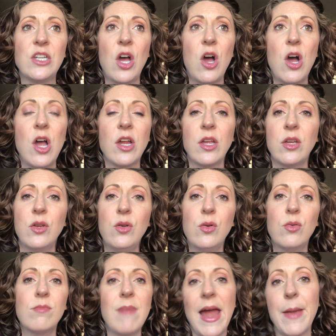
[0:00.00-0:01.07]
dog
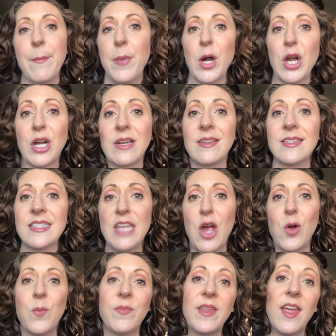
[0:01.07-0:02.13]
who might bark.
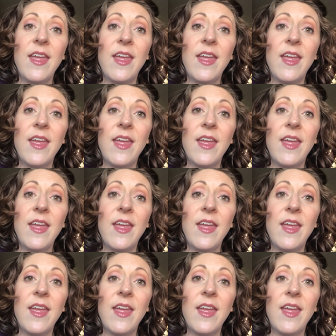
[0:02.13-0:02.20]
So